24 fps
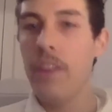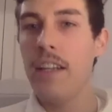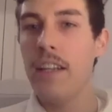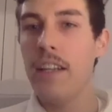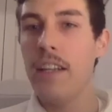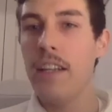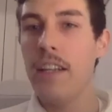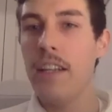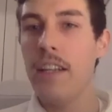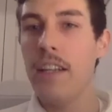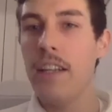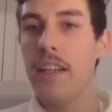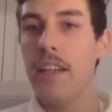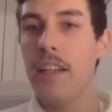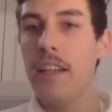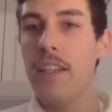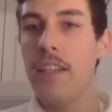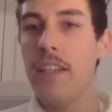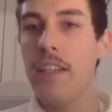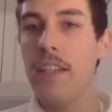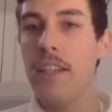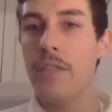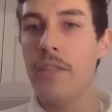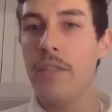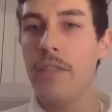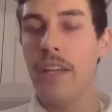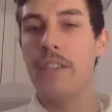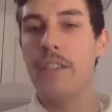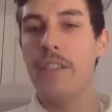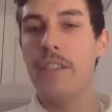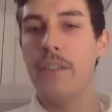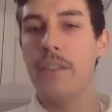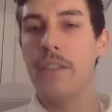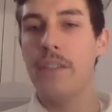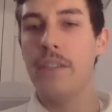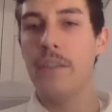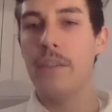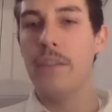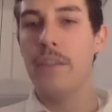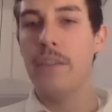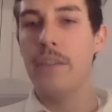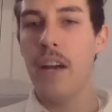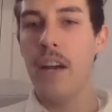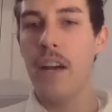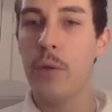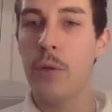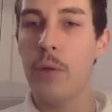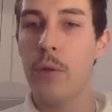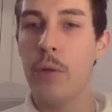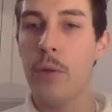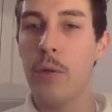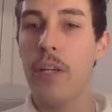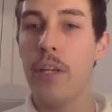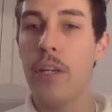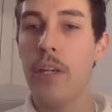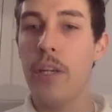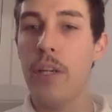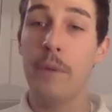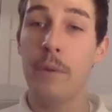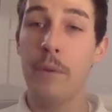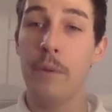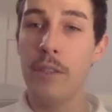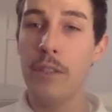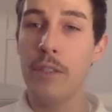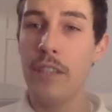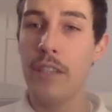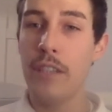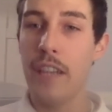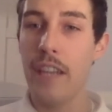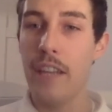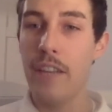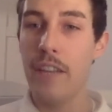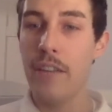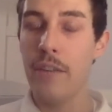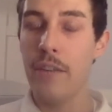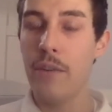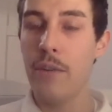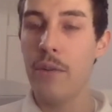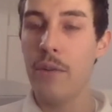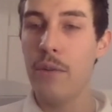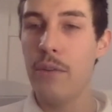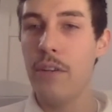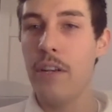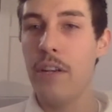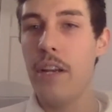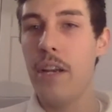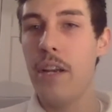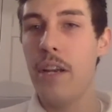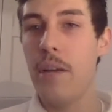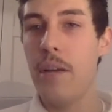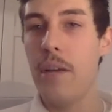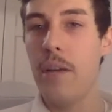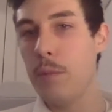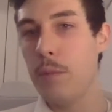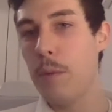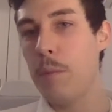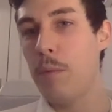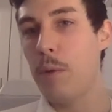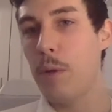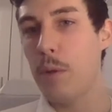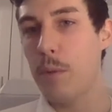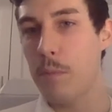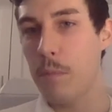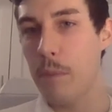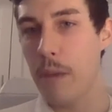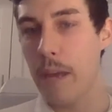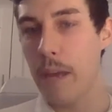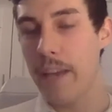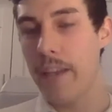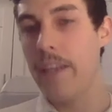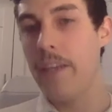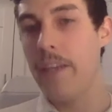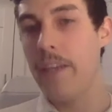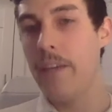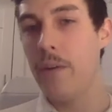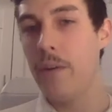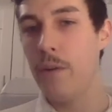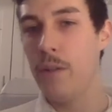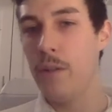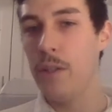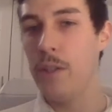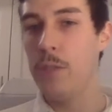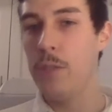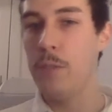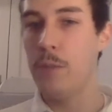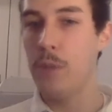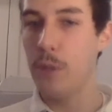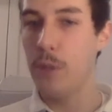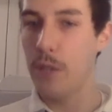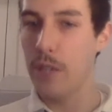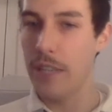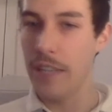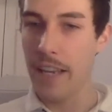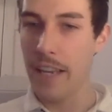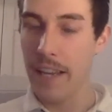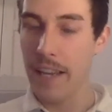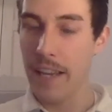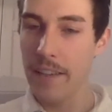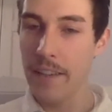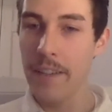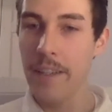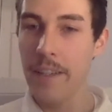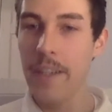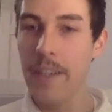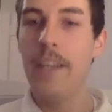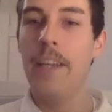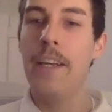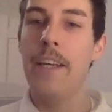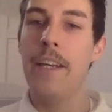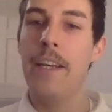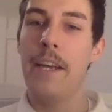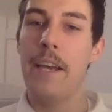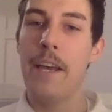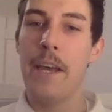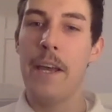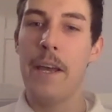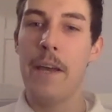that, let's get right into it. We have more questions that we want to get through. We're going to be putting Becky on the spot again.